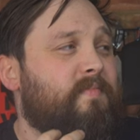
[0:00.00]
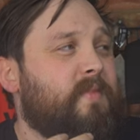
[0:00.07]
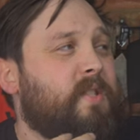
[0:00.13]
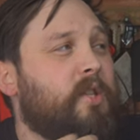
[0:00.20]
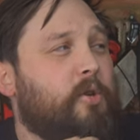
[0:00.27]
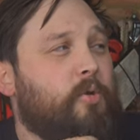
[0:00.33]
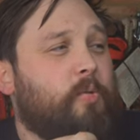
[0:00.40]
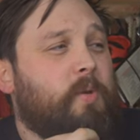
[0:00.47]

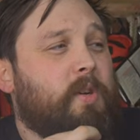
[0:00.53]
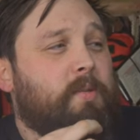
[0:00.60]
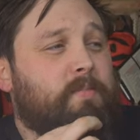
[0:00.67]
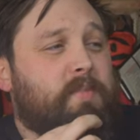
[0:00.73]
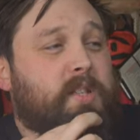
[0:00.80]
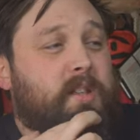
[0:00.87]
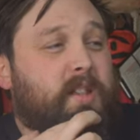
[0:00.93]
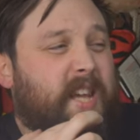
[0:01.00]
so um,
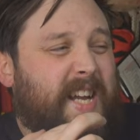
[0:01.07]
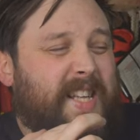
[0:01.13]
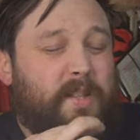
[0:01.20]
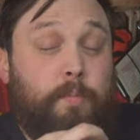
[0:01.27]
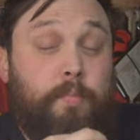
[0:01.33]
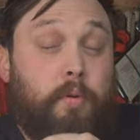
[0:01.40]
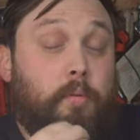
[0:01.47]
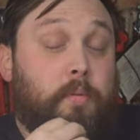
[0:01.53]
so that's
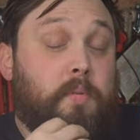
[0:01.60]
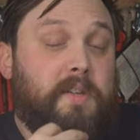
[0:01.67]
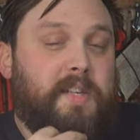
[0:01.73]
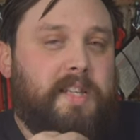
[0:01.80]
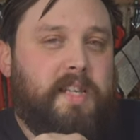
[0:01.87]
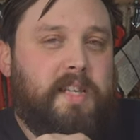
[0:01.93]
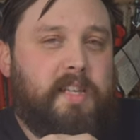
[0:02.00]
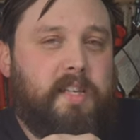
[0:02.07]
probably
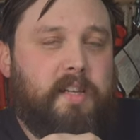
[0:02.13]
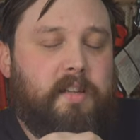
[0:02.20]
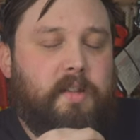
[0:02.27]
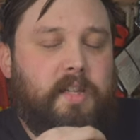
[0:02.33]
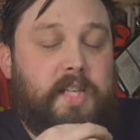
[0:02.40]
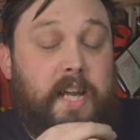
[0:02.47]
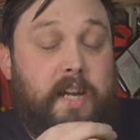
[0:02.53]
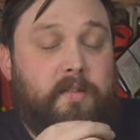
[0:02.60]
the uh,
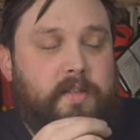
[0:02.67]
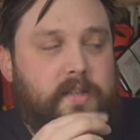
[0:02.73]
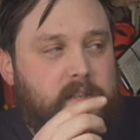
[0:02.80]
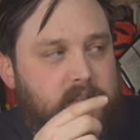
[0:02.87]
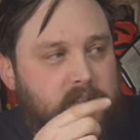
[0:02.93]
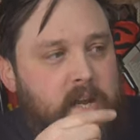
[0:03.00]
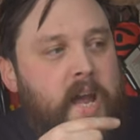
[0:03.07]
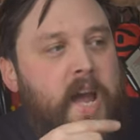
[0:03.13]
the
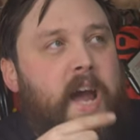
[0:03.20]
downside.